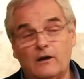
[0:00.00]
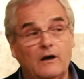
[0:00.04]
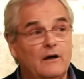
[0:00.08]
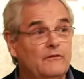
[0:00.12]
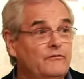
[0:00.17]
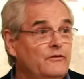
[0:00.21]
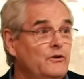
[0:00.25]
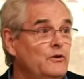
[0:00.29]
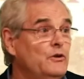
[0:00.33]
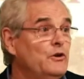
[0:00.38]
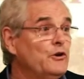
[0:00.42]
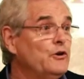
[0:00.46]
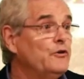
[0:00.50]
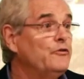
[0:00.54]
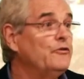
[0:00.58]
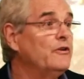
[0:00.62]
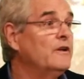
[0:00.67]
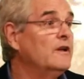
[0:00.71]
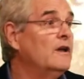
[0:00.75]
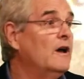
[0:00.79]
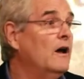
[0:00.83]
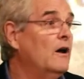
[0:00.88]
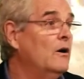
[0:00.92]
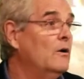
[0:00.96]
a few years
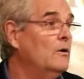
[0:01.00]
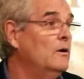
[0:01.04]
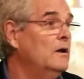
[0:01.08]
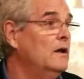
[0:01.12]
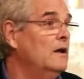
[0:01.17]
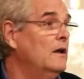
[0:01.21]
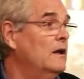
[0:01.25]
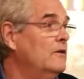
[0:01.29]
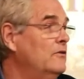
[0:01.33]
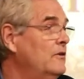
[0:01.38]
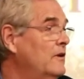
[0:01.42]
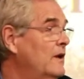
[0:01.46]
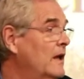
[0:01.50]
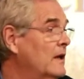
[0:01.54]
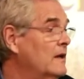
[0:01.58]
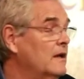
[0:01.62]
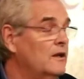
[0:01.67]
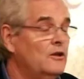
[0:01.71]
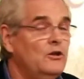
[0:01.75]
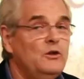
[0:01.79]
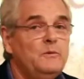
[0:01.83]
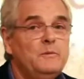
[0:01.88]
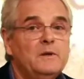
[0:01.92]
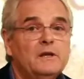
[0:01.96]
ago, she had
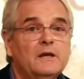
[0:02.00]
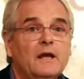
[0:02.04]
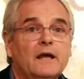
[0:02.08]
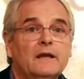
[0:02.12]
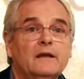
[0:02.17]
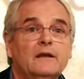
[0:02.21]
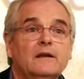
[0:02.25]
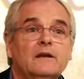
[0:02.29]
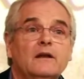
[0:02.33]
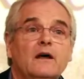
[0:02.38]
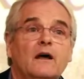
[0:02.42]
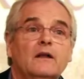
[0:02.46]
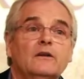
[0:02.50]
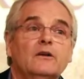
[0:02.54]
accumulated